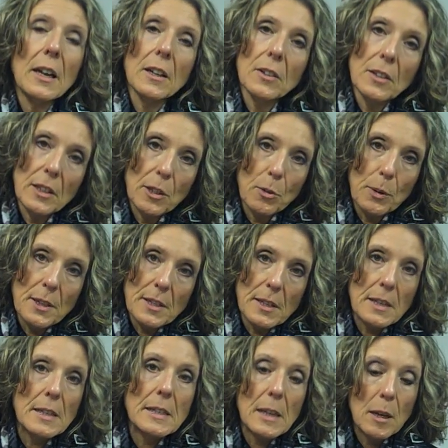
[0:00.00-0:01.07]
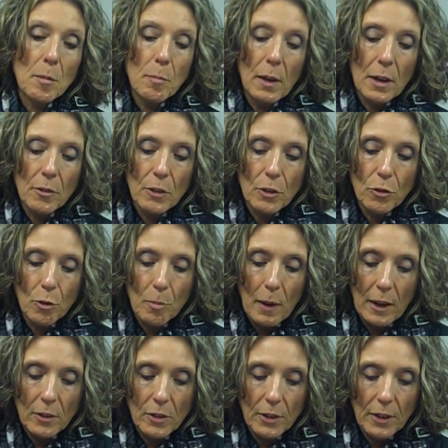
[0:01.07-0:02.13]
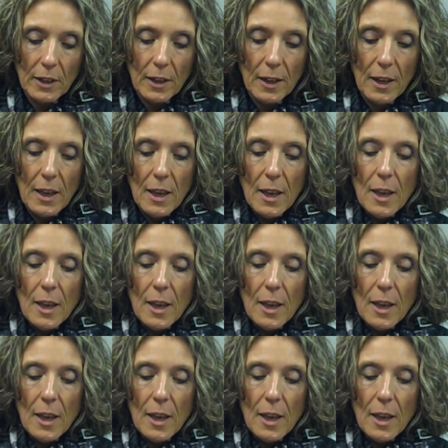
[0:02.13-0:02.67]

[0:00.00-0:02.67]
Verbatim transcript: and decreases in beneficial bacteria.